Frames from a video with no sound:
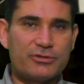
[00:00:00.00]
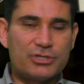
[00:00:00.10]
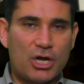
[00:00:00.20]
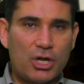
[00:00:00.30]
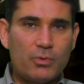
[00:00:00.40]

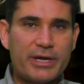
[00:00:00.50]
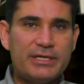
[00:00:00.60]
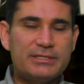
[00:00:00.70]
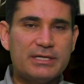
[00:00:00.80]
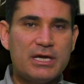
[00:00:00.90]
There's
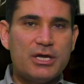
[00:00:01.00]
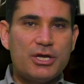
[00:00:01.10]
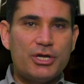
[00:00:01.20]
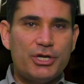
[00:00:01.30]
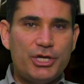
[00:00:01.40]
always
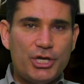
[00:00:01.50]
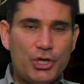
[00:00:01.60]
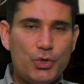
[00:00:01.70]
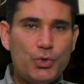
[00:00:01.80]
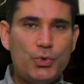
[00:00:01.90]

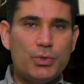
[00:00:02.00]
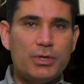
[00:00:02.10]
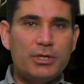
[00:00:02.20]
new